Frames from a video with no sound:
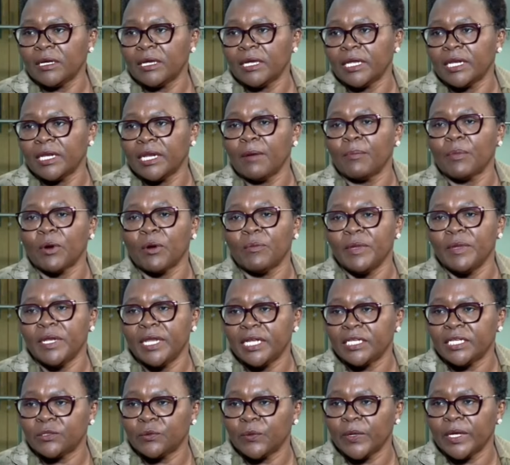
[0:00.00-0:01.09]
in a
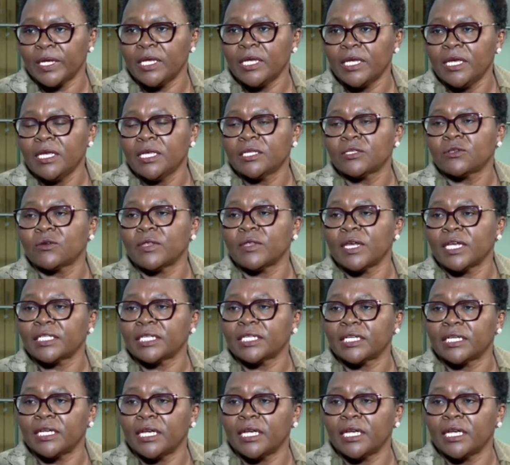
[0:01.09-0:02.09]
prominent way, so that